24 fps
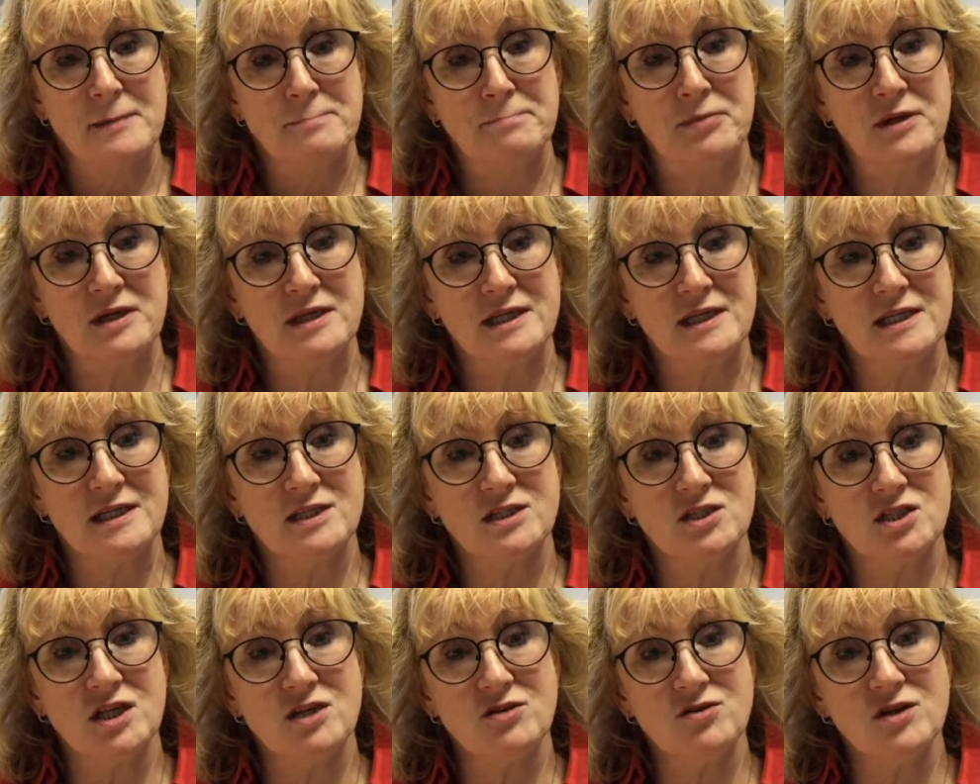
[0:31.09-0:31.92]
But in
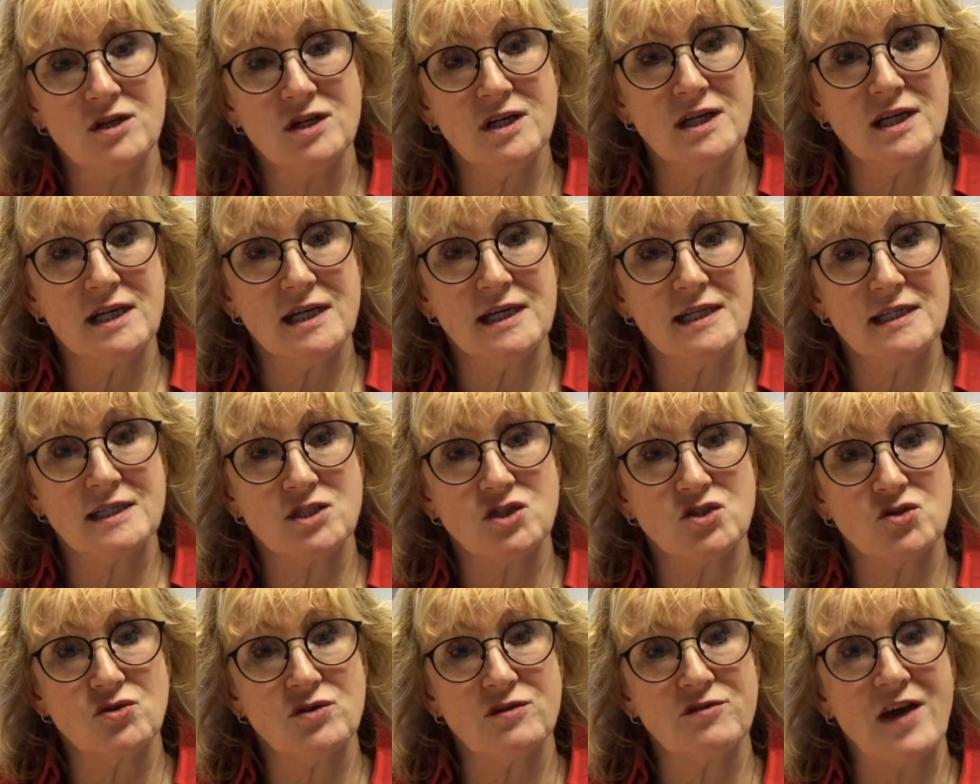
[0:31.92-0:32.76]
general, it
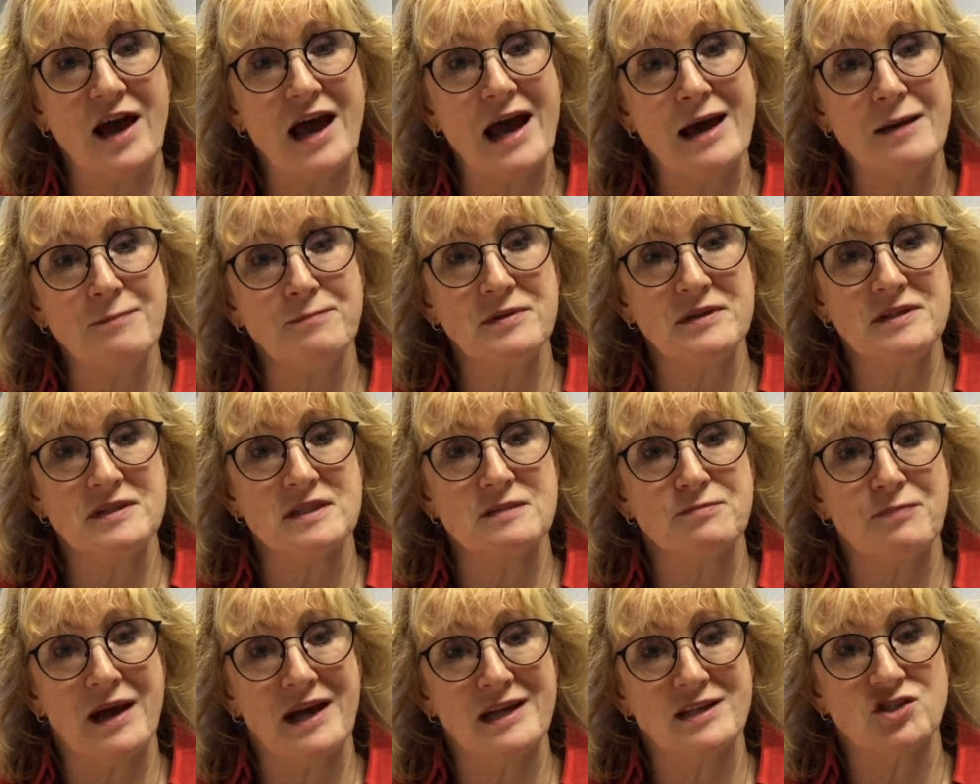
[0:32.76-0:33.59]
sort of happens
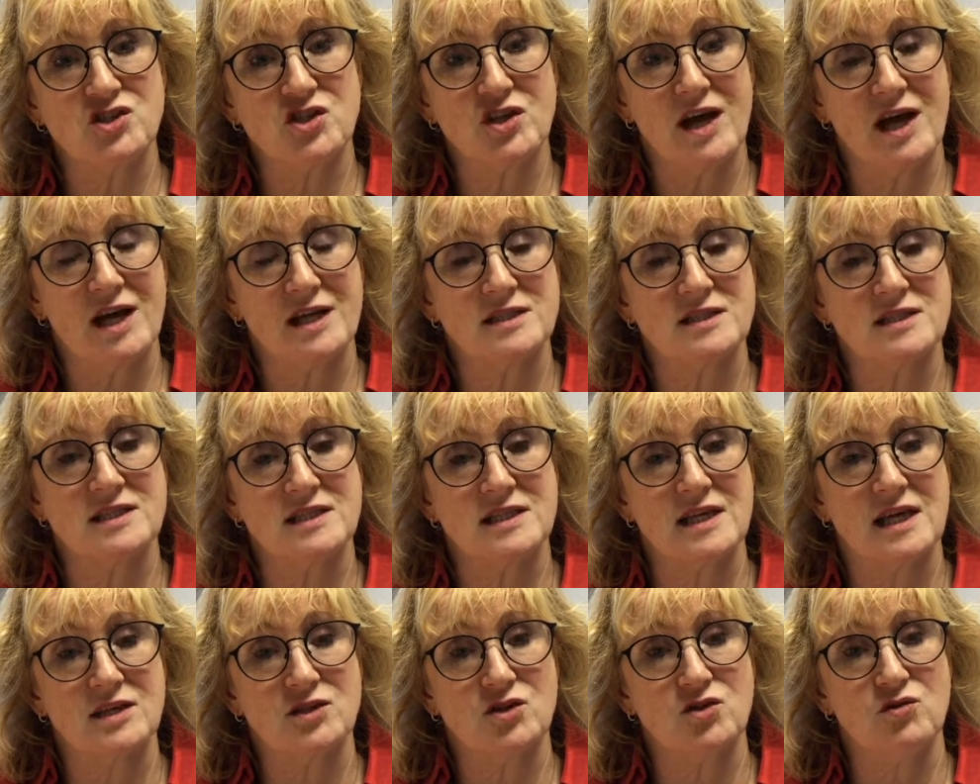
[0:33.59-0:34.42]
by chance
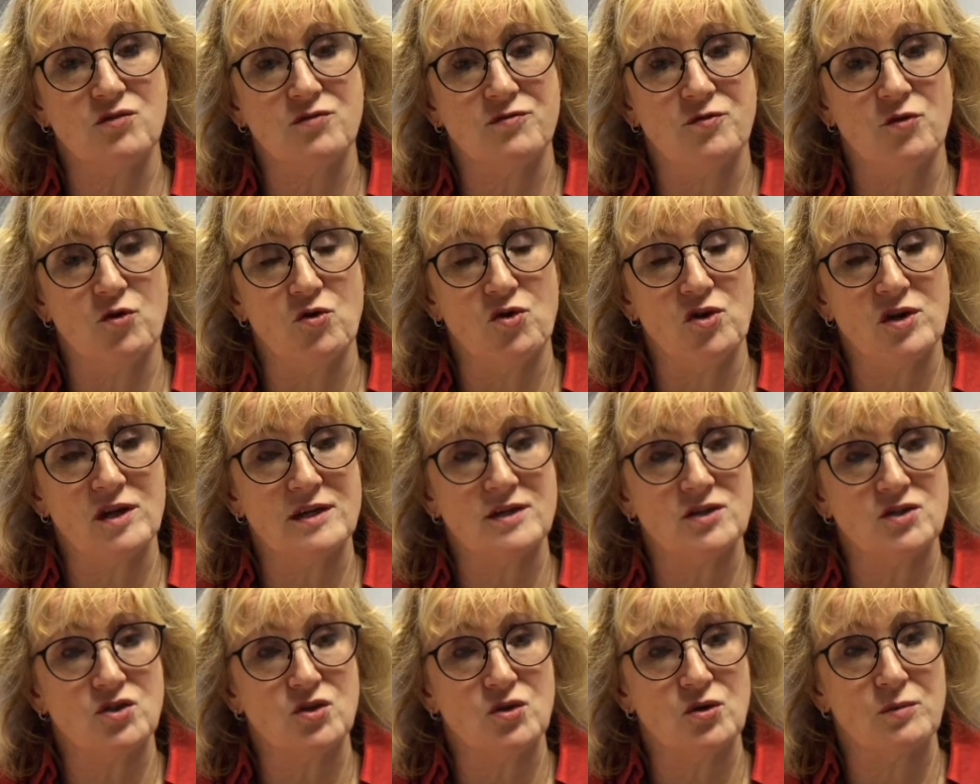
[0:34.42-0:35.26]
that you fall
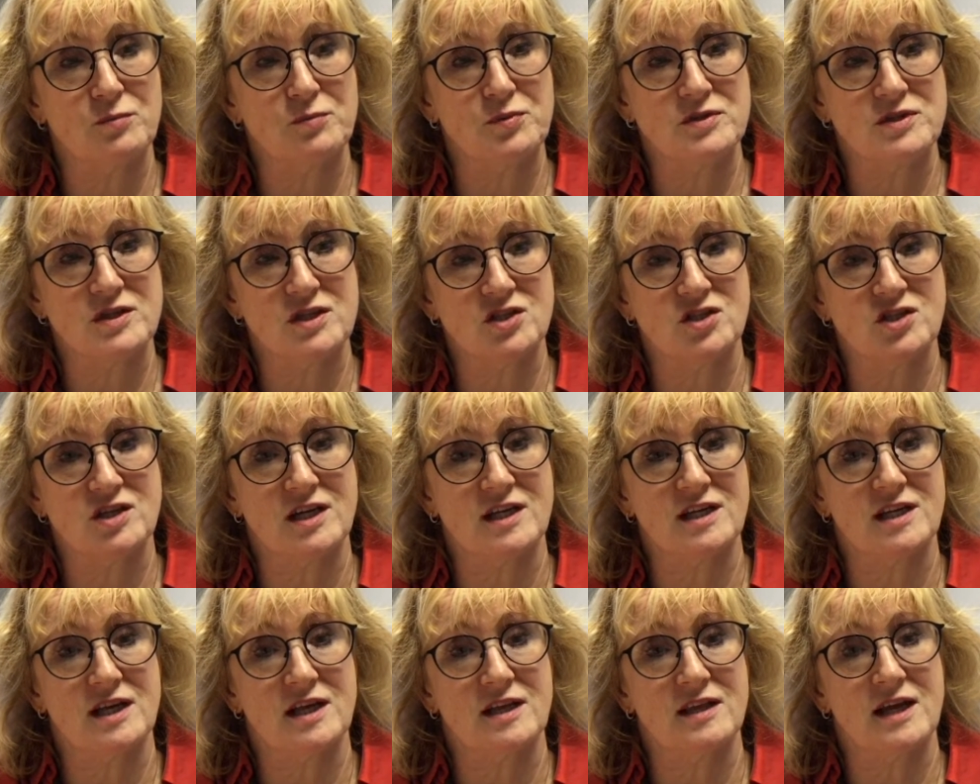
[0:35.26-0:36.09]
into a
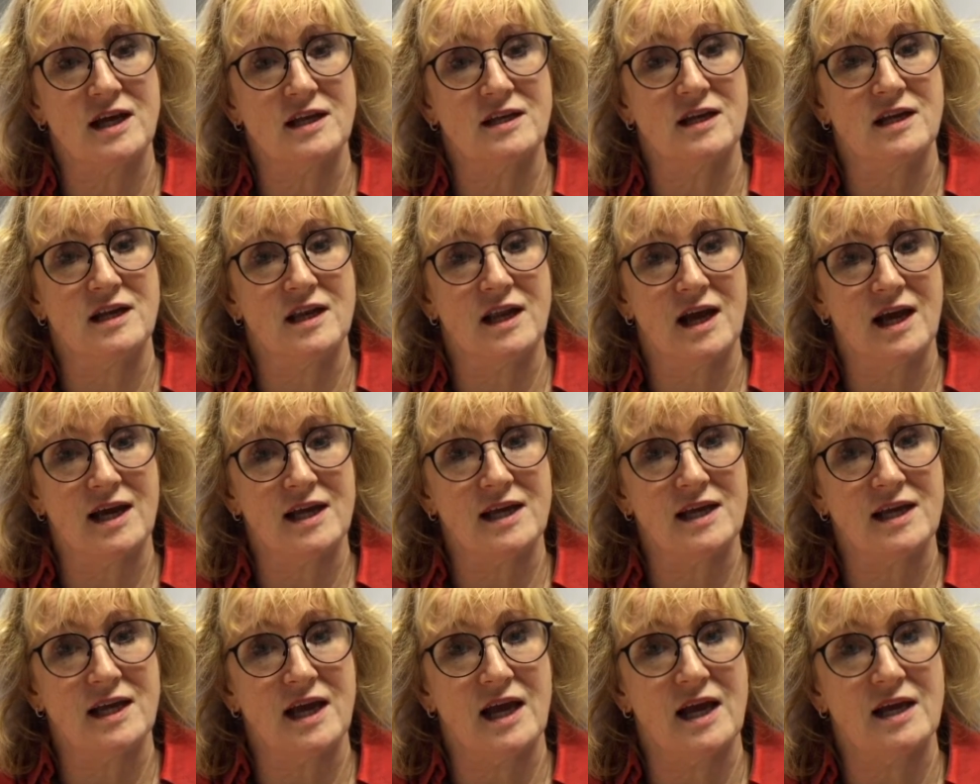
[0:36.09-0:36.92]
position that you
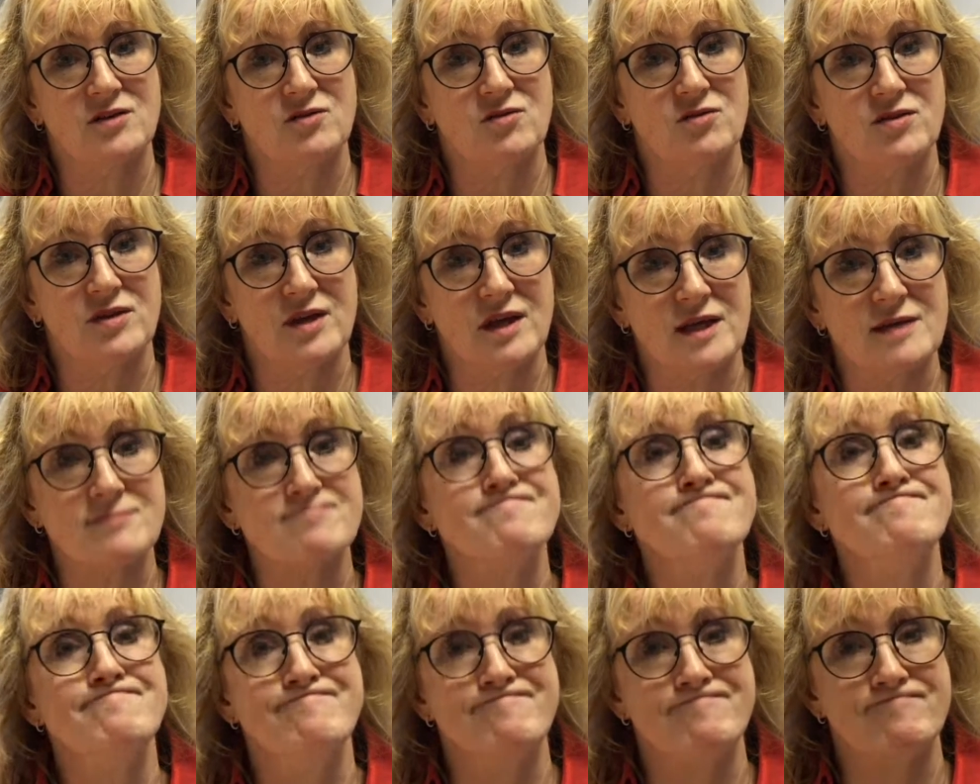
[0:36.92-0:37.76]
like and you think,
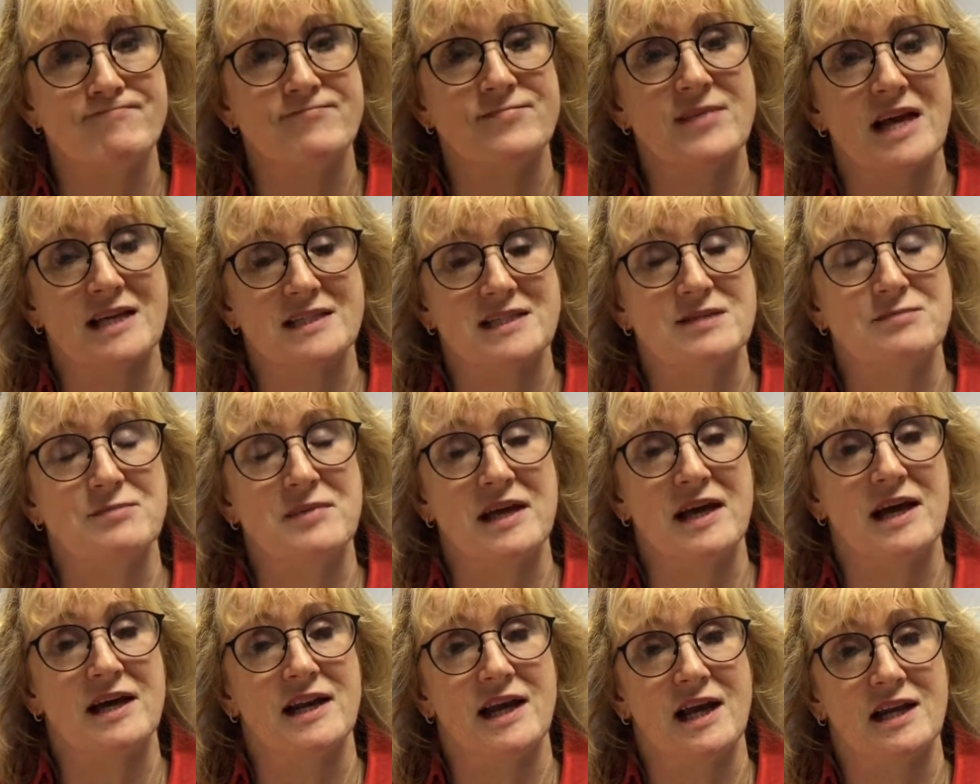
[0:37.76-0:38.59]
that's
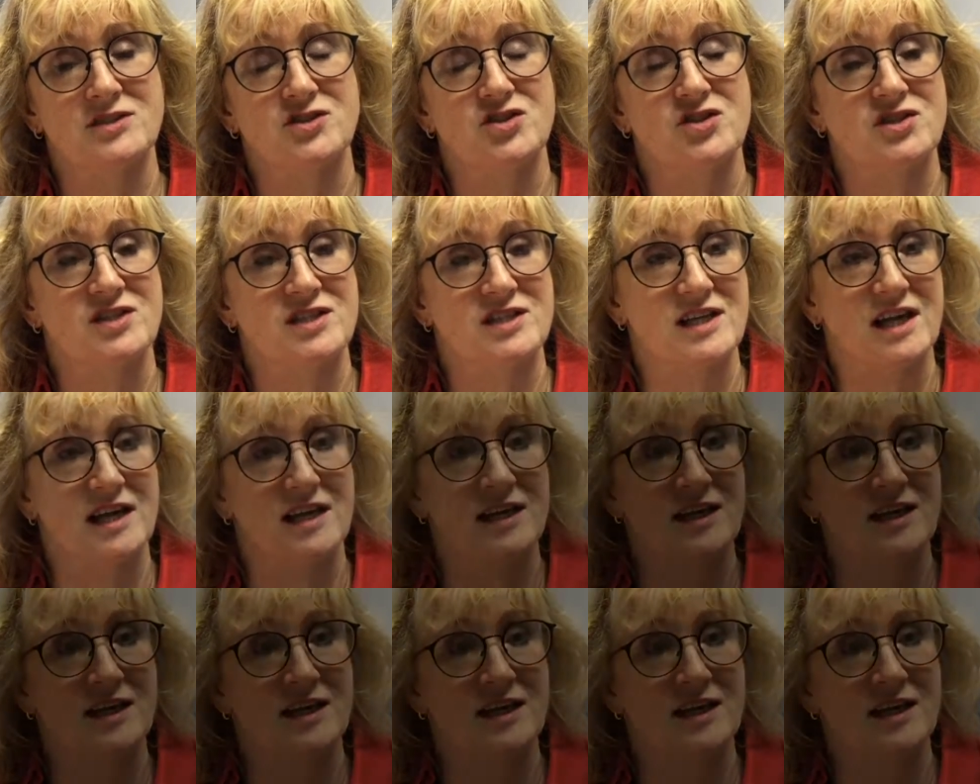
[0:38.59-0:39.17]
me and I'll just stay